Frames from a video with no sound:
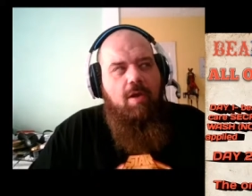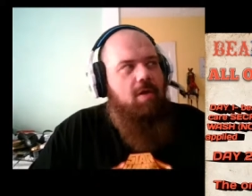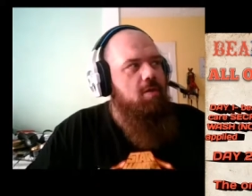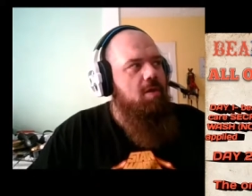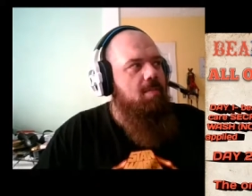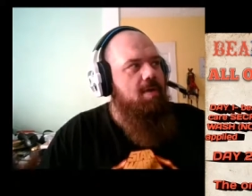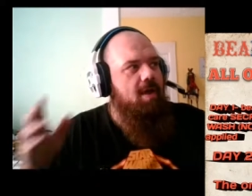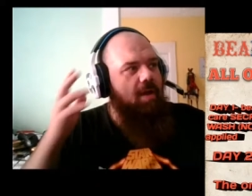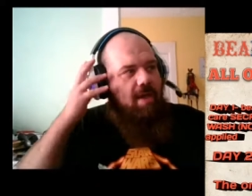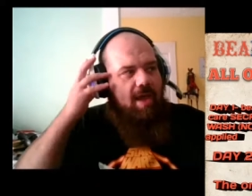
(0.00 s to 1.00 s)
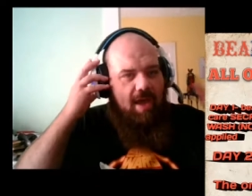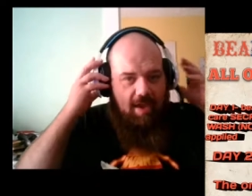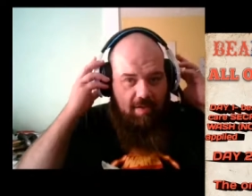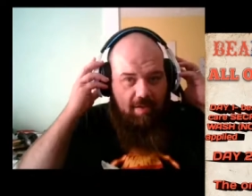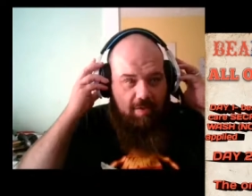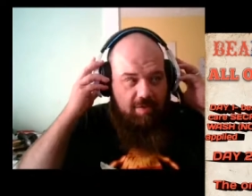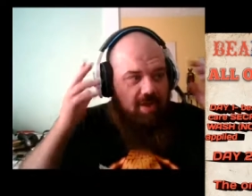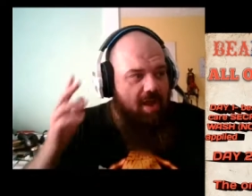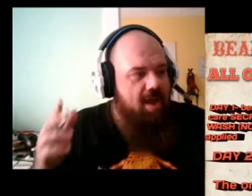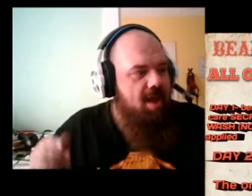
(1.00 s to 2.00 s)
You can pick up any of those,
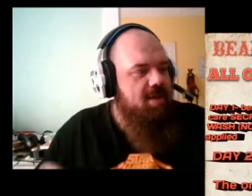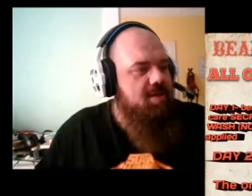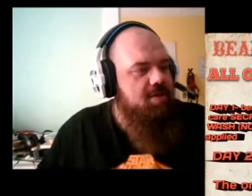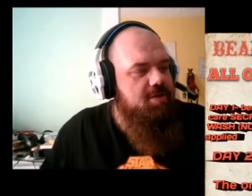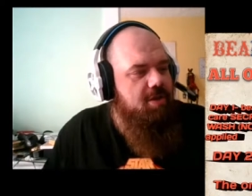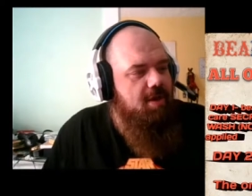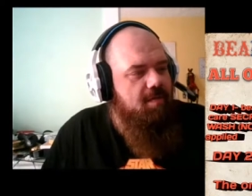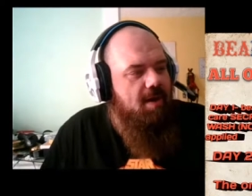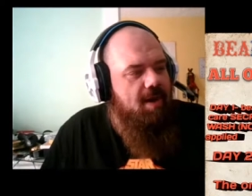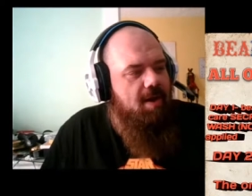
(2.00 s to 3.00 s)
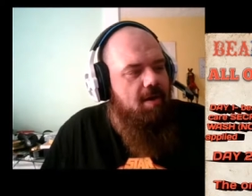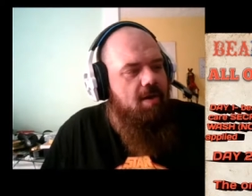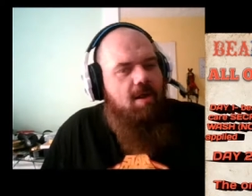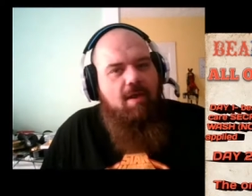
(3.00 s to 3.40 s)
as I'll show you right here.